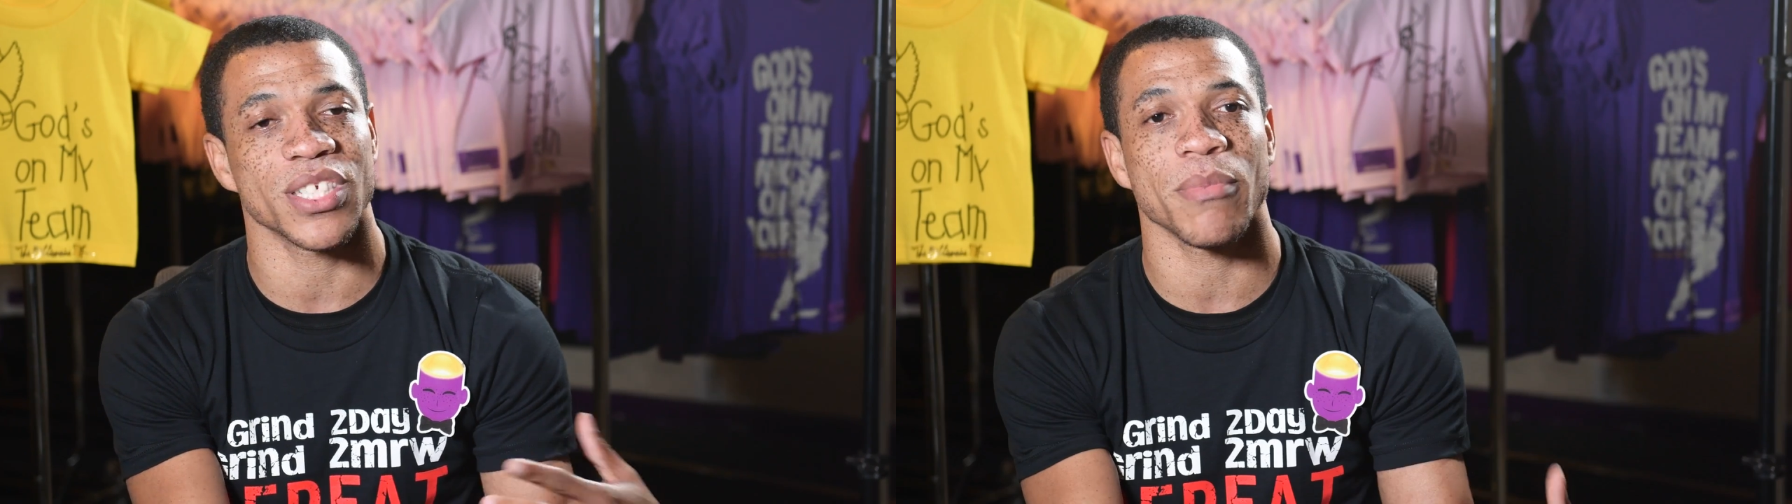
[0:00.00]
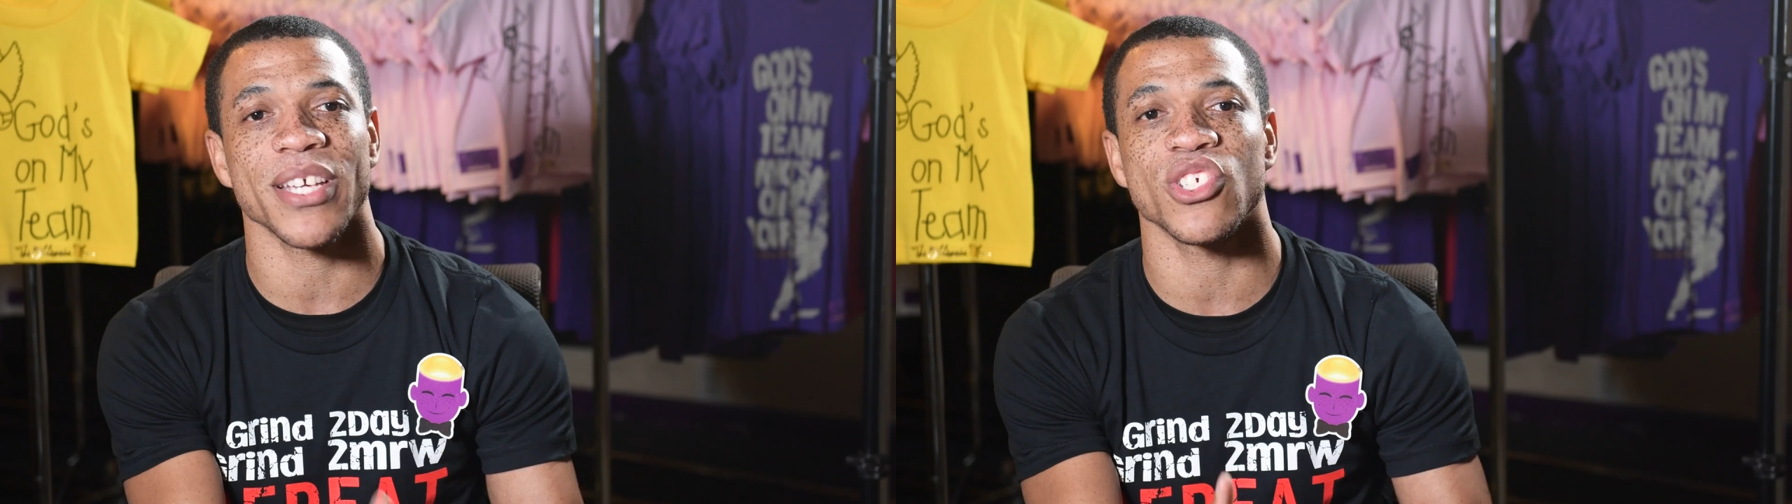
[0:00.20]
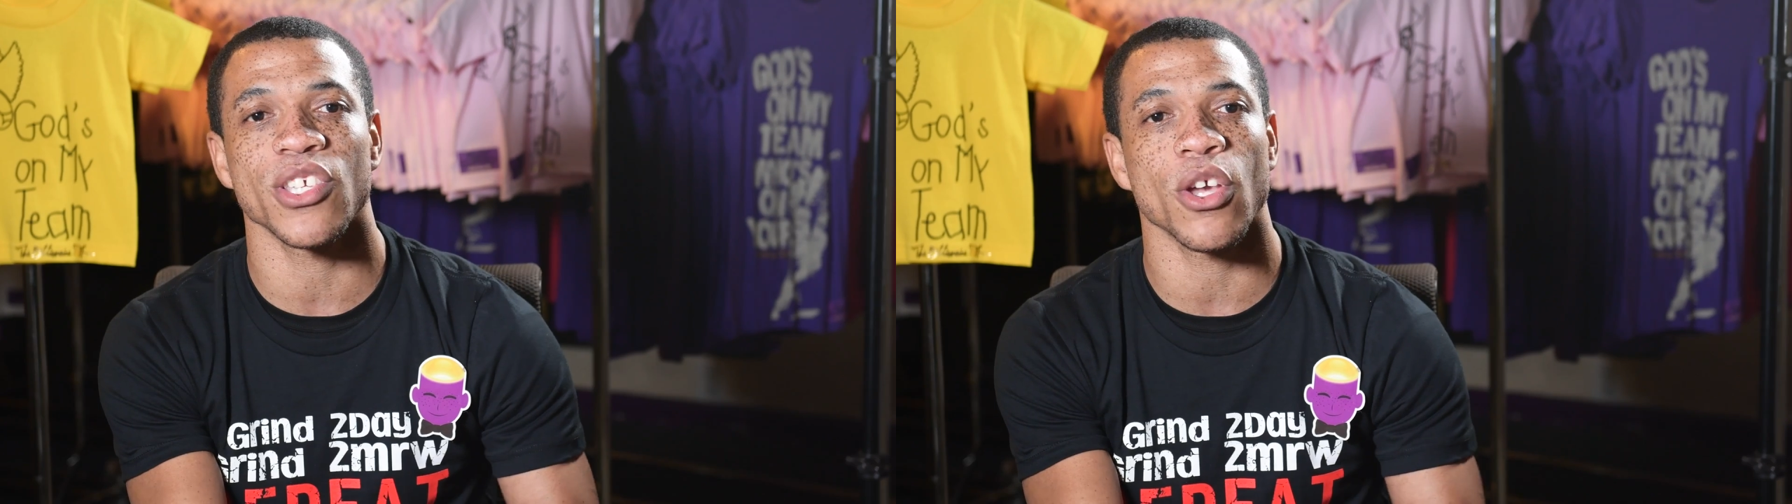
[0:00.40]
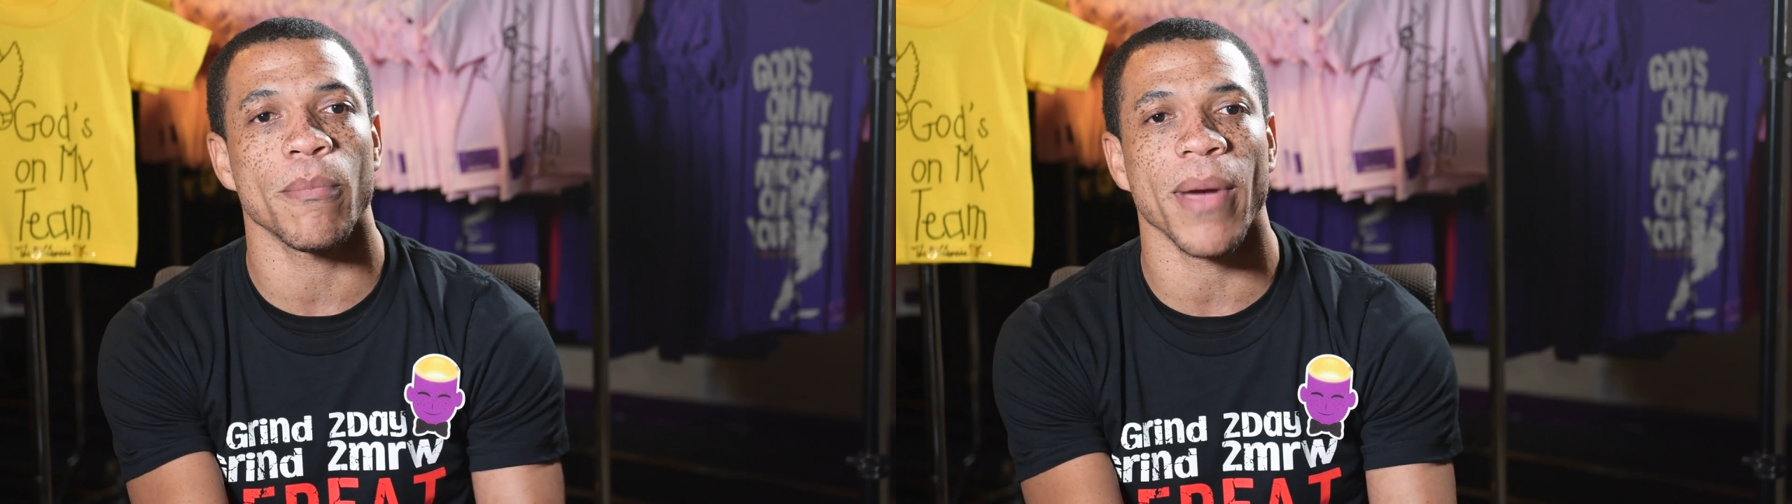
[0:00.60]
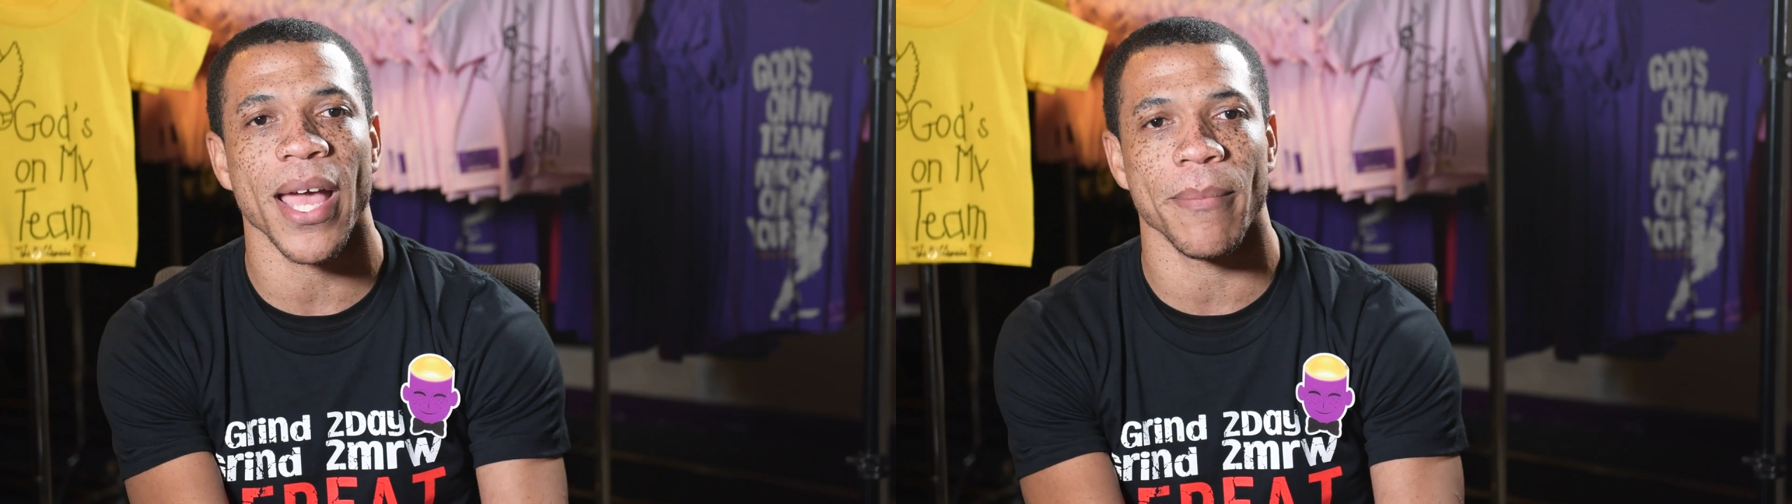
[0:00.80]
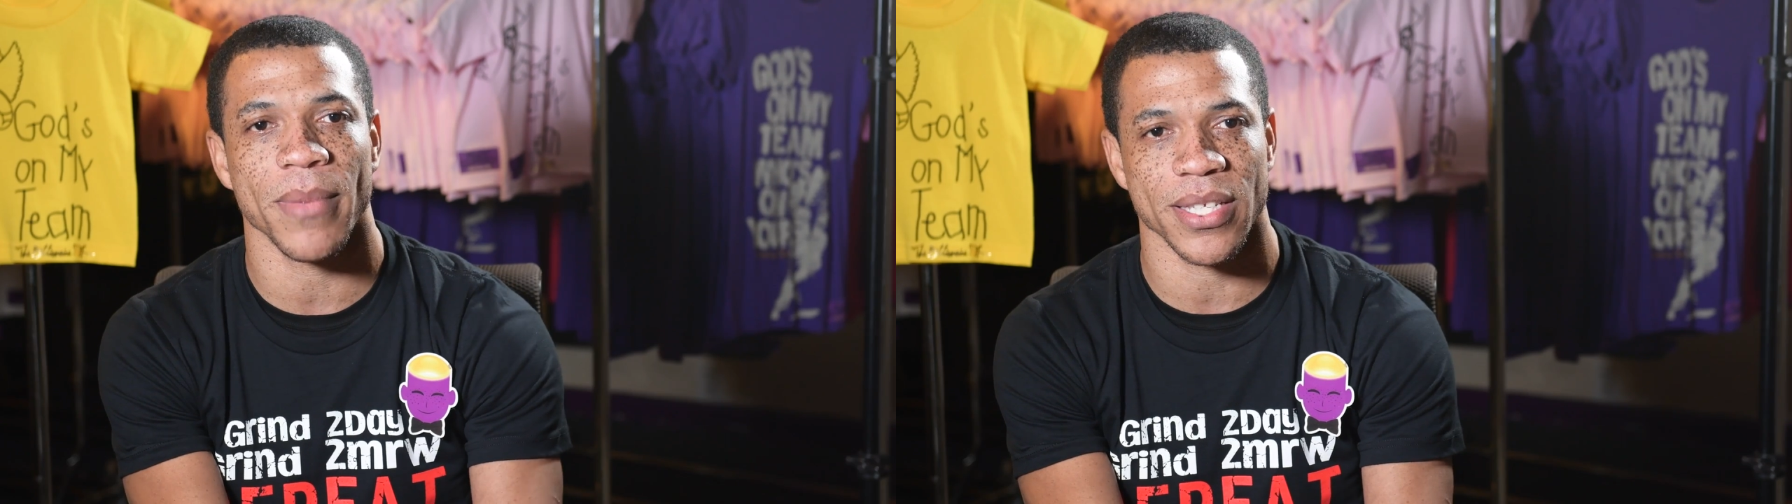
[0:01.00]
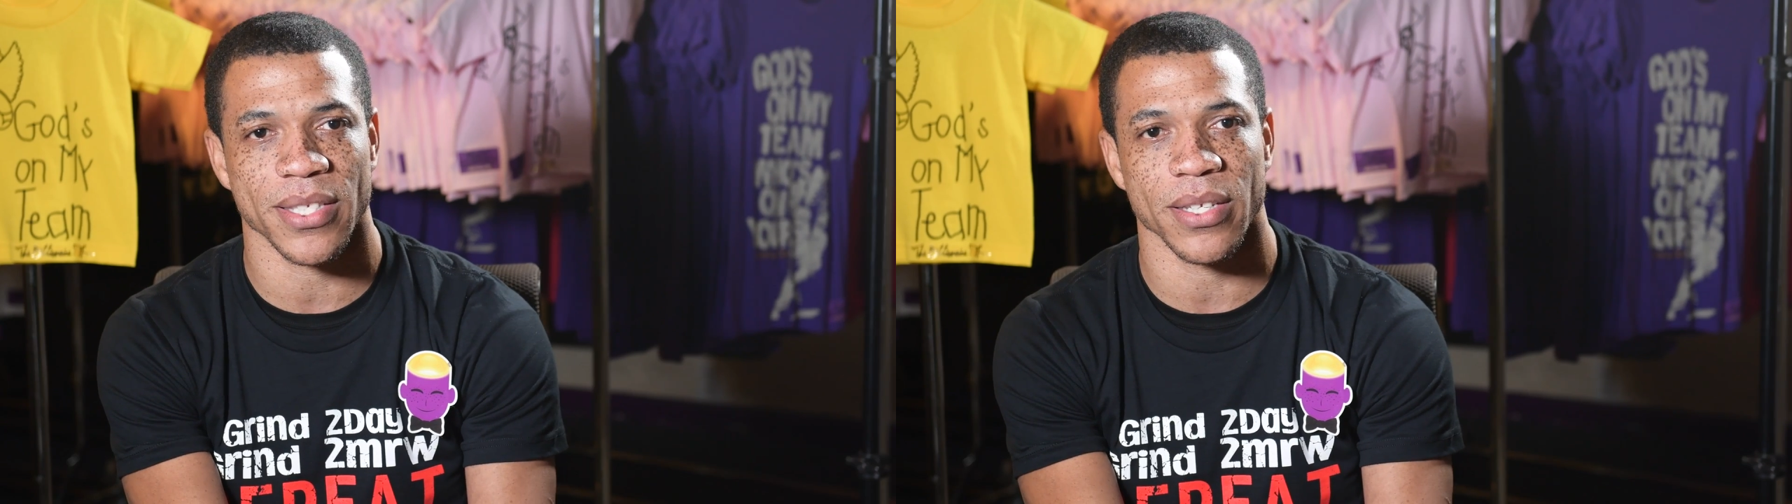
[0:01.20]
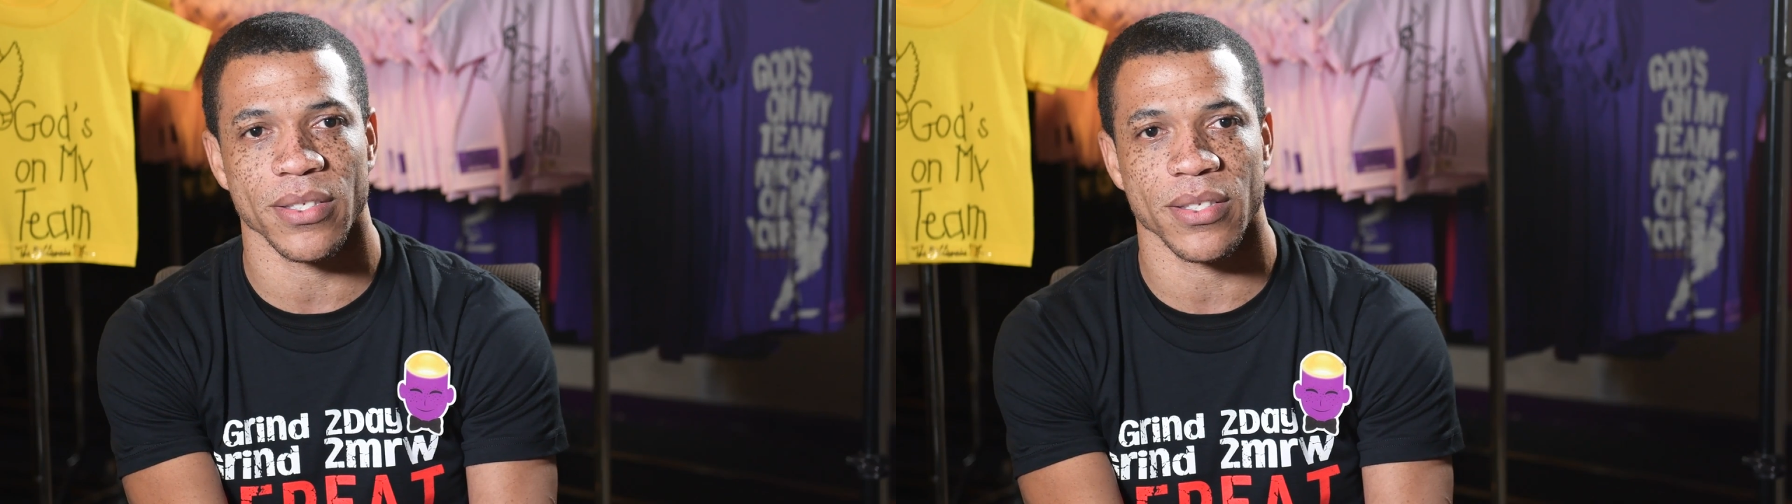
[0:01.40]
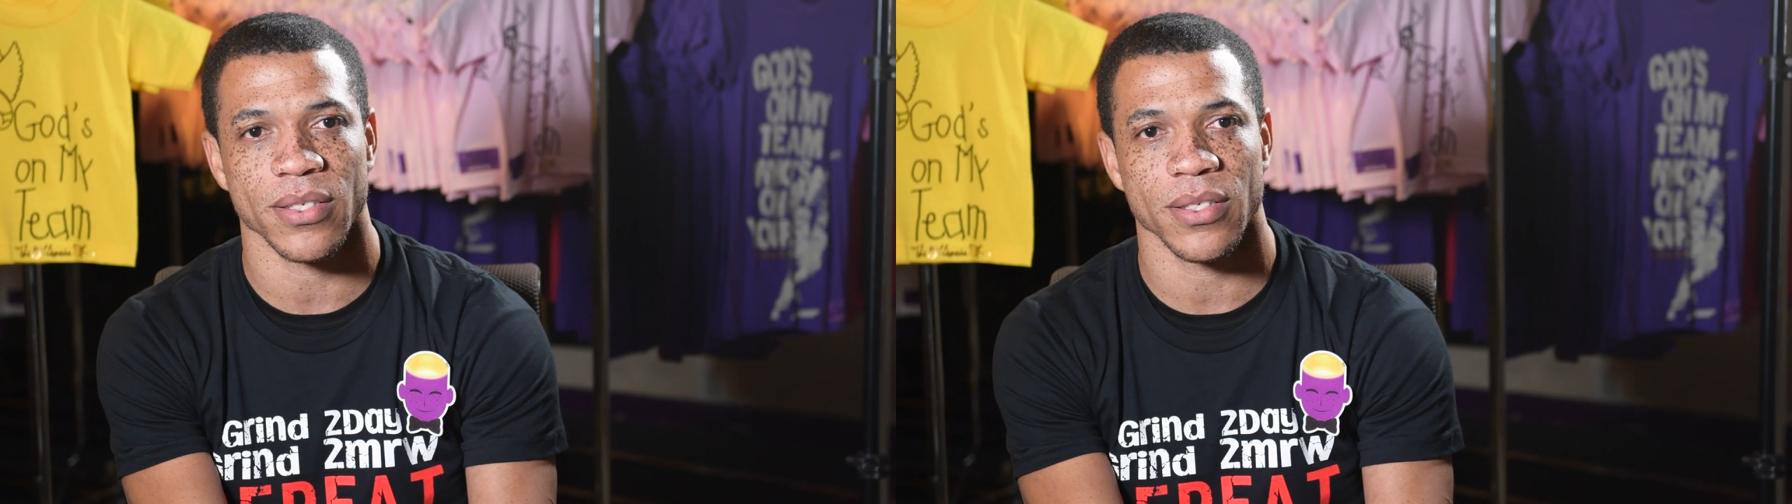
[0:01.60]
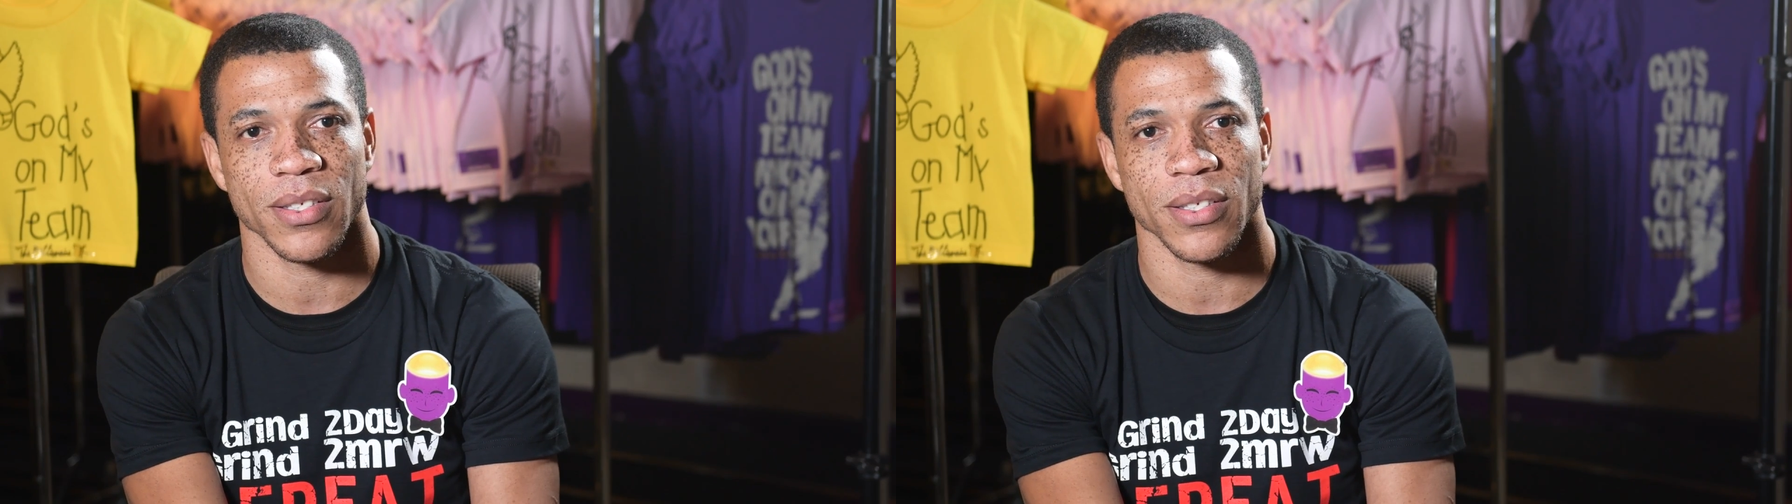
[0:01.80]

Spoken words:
just make sure your mind makes sense.